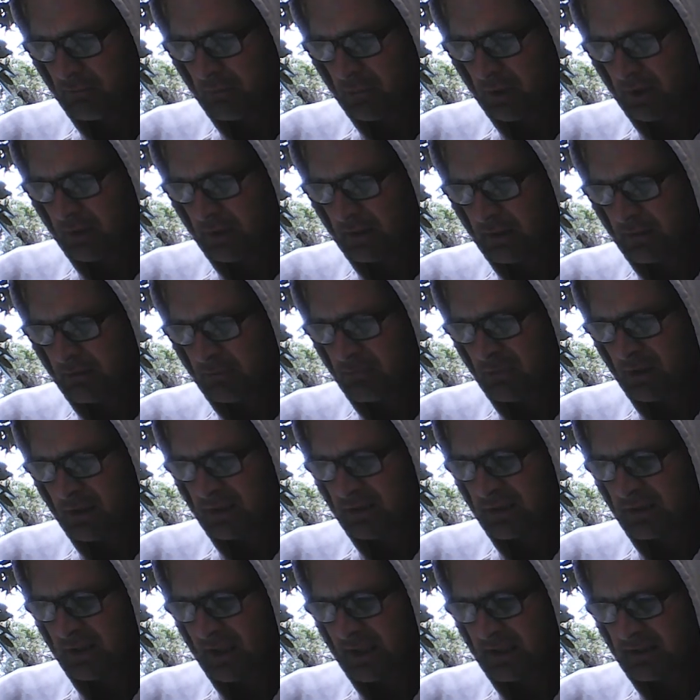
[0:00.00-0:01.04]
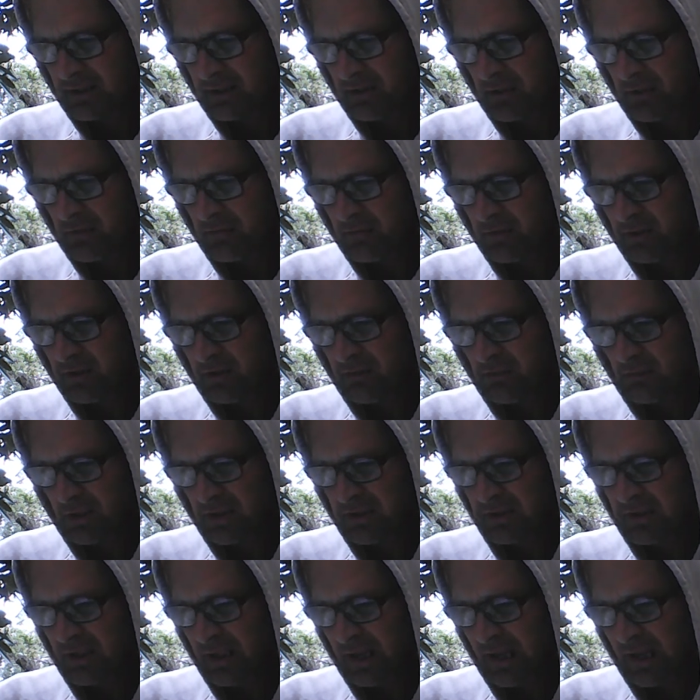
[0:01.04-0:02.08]
You must act in
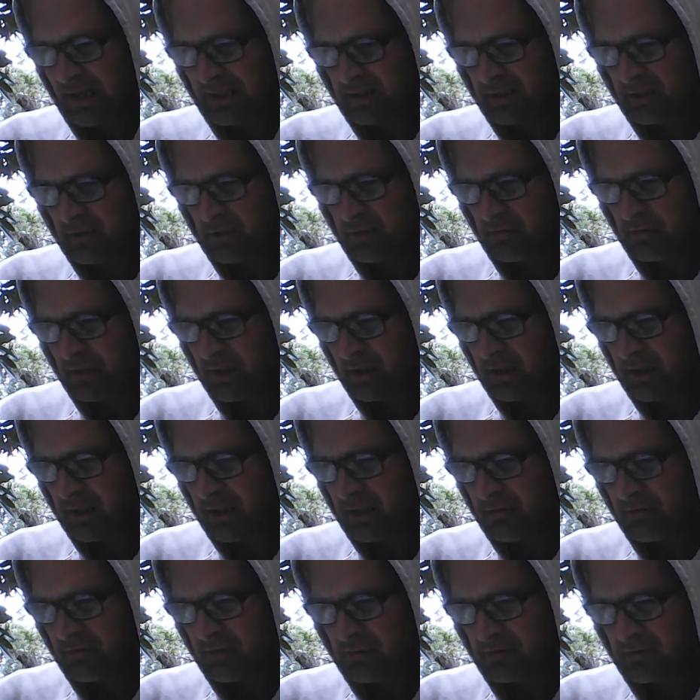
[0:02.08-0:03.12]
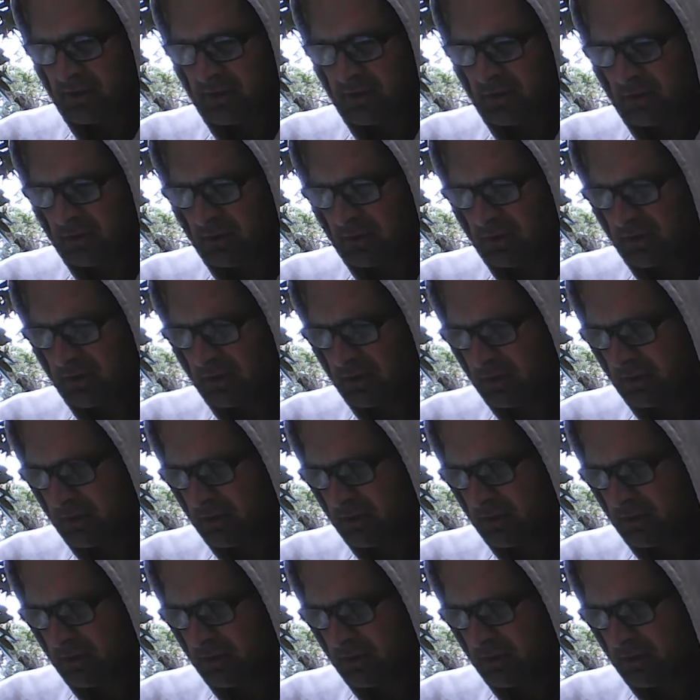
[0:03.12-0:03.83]
3D for results.